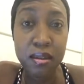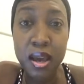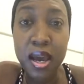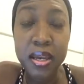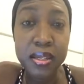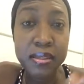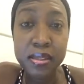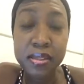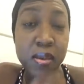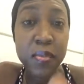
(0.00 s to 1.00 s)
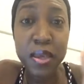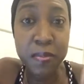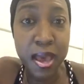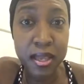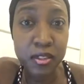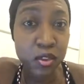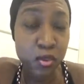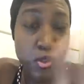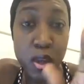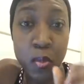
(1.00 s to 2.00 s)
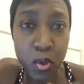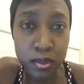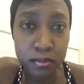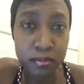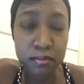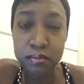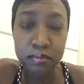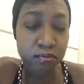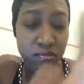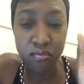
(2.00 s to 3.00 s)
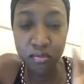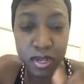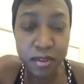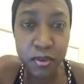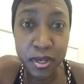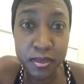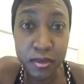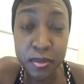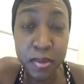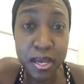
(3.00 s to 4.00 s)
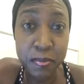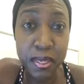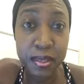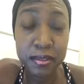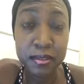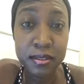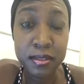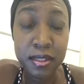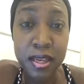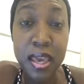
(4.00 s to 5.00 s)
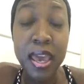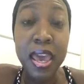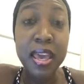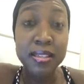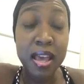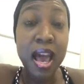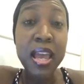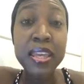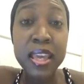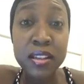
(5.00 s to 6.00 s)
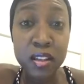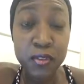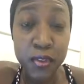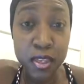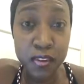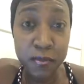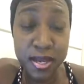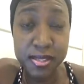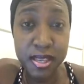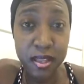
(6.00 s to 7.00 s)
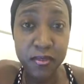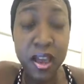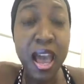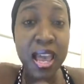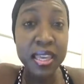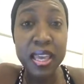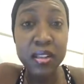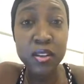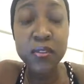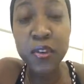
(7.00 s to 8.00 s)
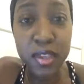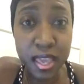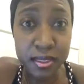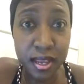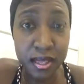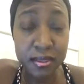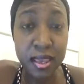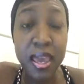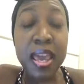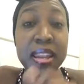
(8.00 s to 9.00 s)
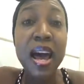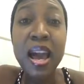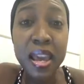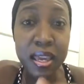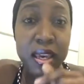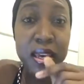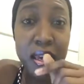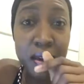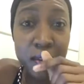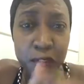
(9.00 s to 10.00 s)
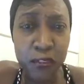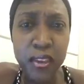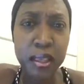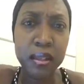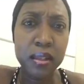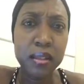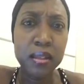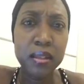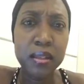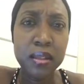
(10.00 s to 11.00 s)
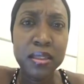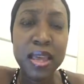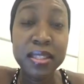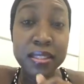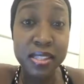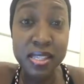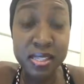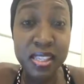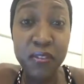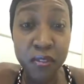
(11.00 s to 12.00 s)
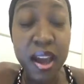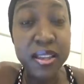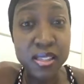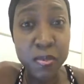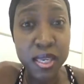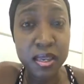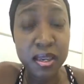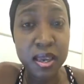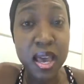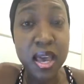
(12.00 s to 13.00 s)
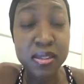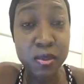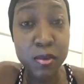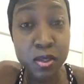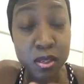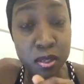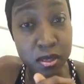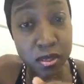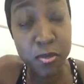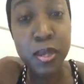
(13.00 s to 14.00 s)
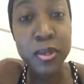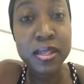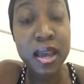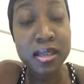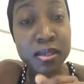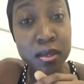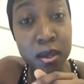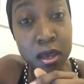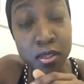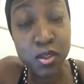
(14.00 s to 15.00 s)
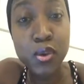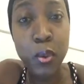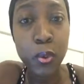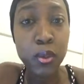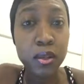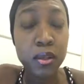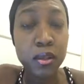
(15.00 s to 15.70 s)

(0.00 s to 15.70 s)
I did something bad to someone, whatever it might be, and I cannot forgive myself, I cannot forget that, and I feel that this defines me as a spirit, as a soul,